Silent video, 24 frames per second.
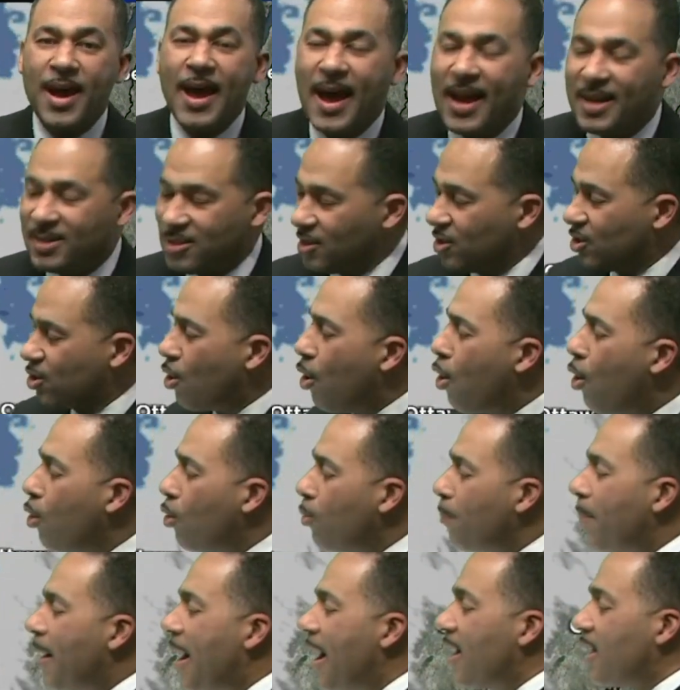As this
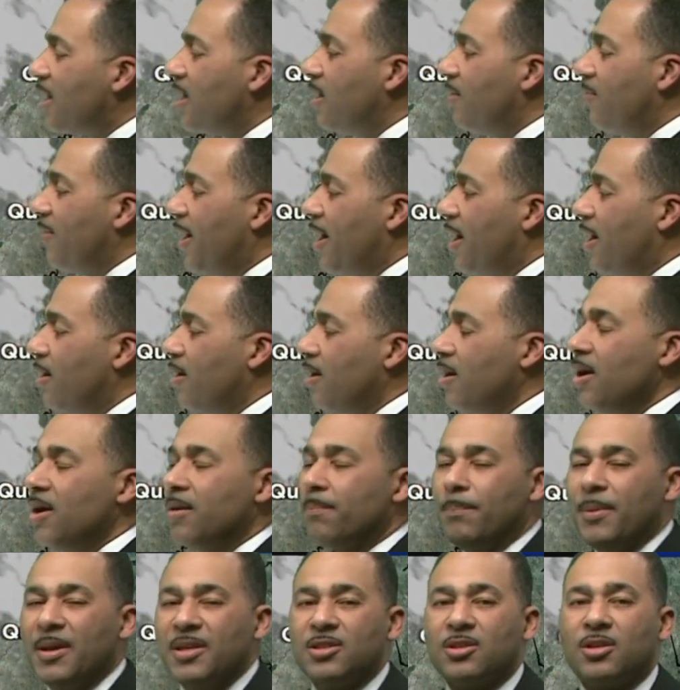cold pocket of air,
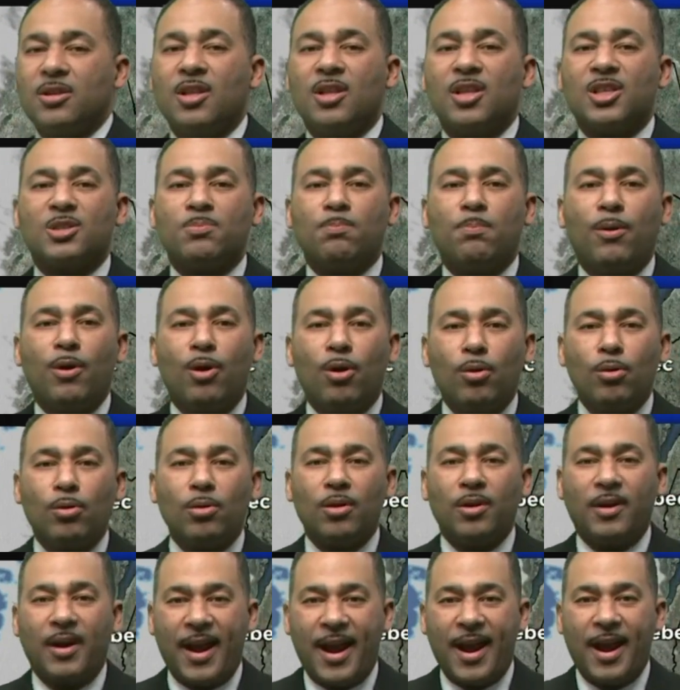basically this
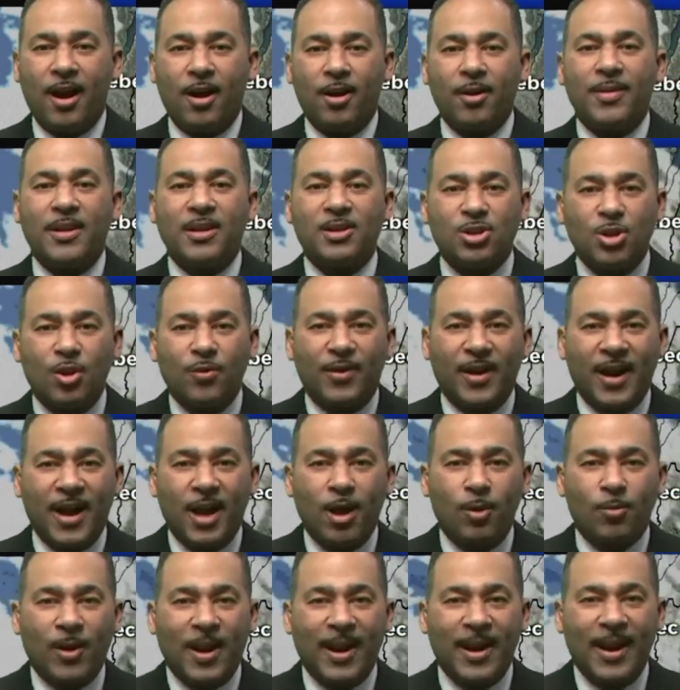polar air that's
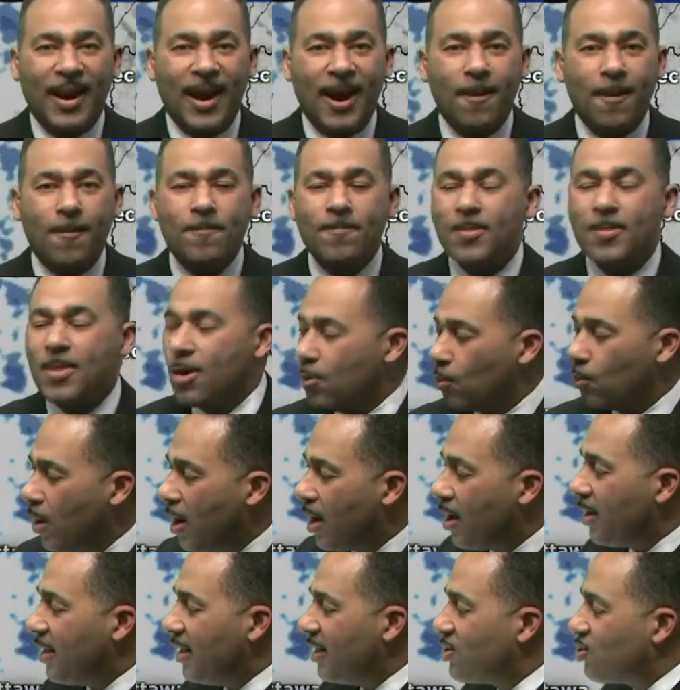overhead right now.
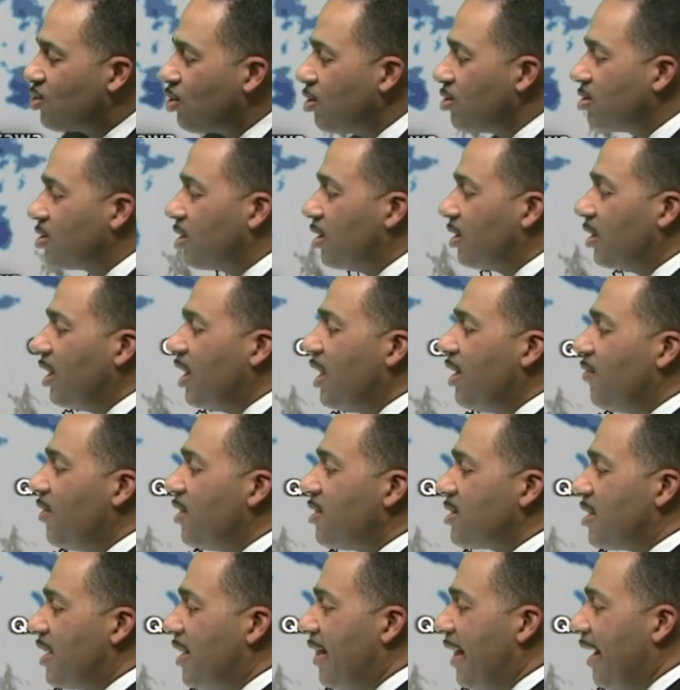Well, it starts to leave
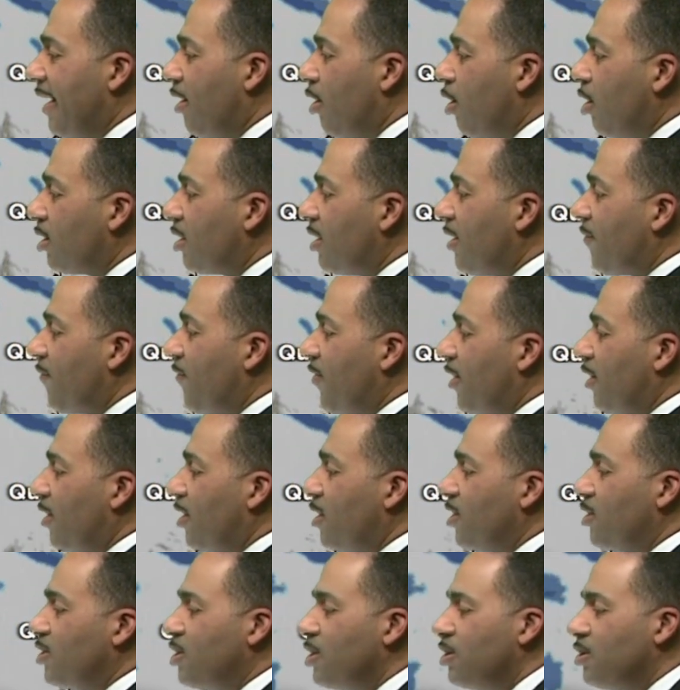us and that Arctic feeling
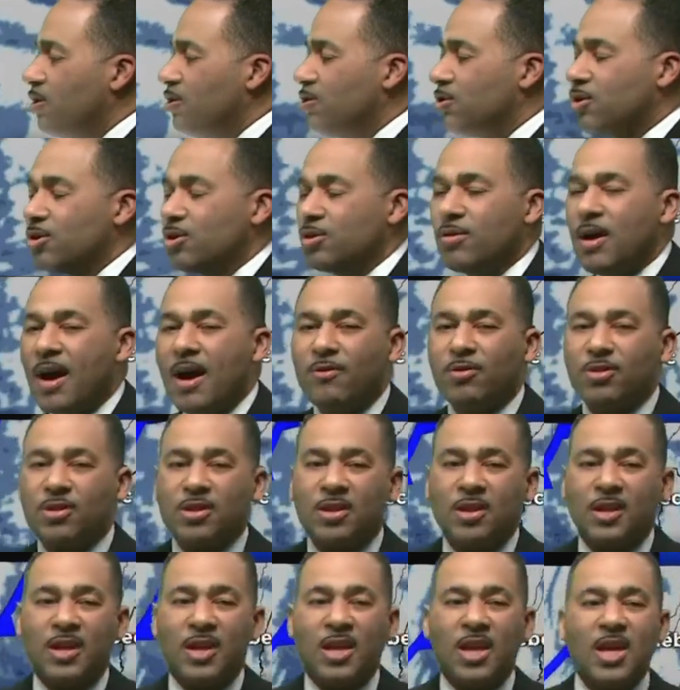continues to travel
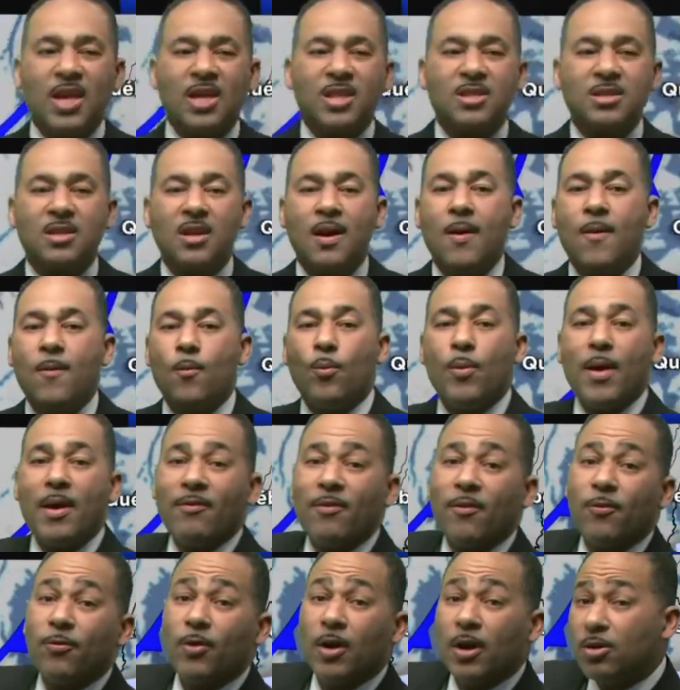to the east. We have
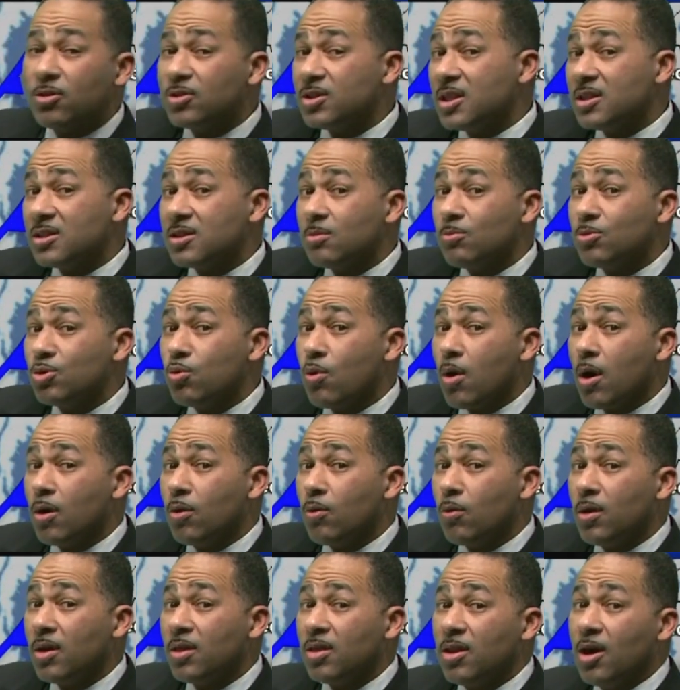a frontal system to our
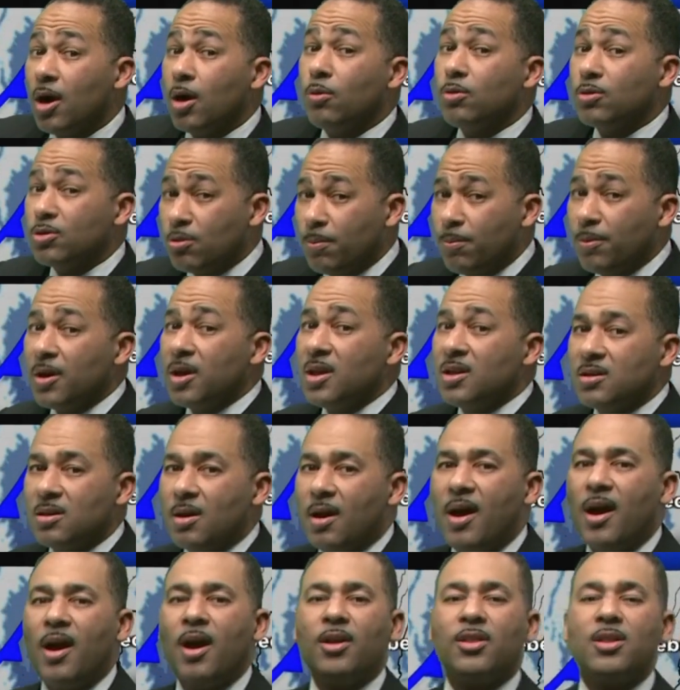north, though, which will bring in
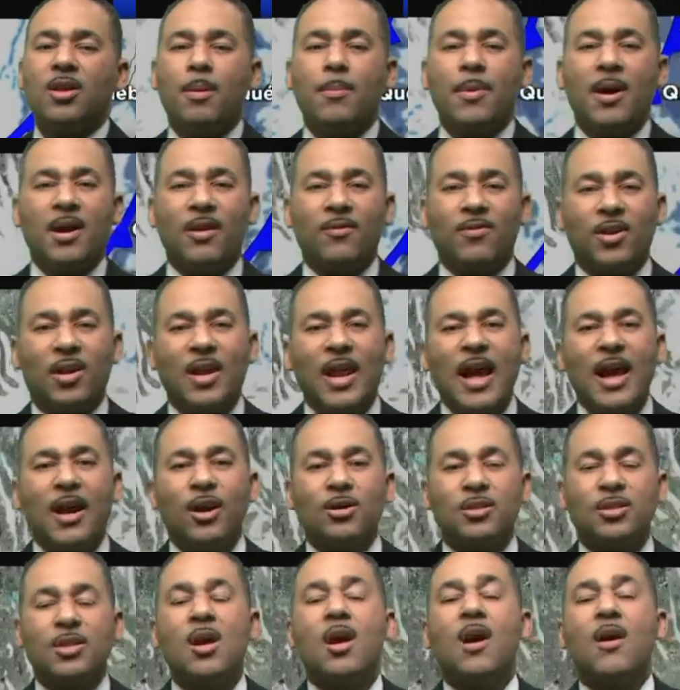a healthy amount of
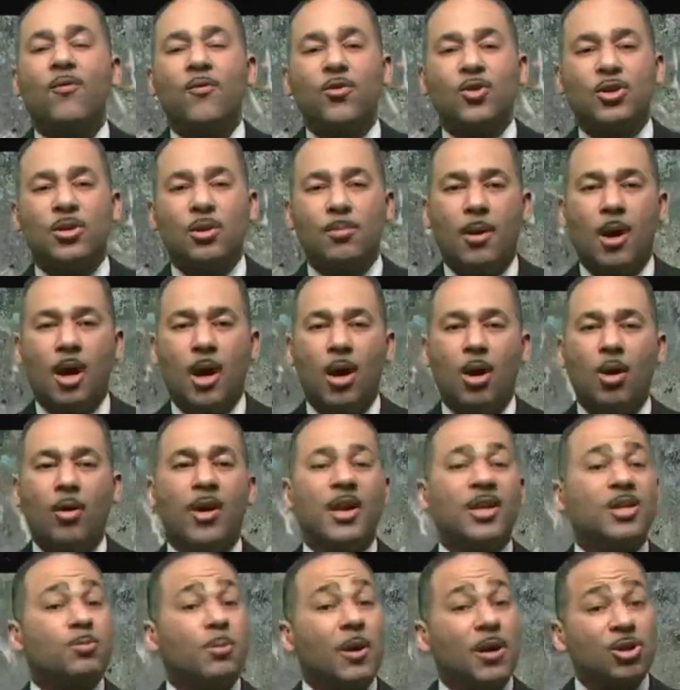clouds for tomorrow,
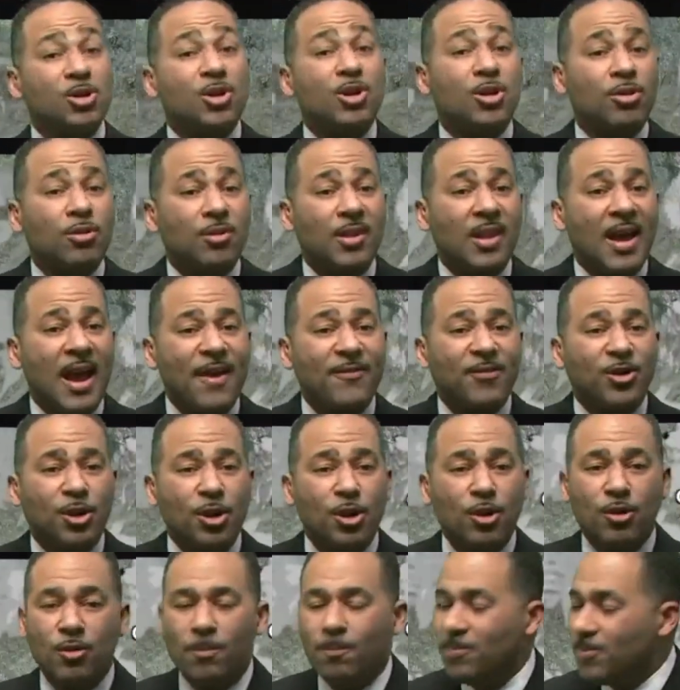especially during the
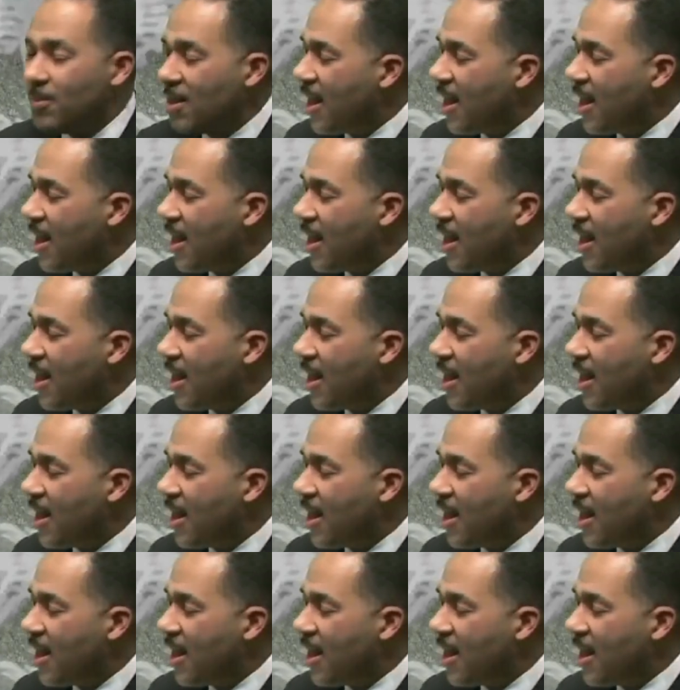afternoon,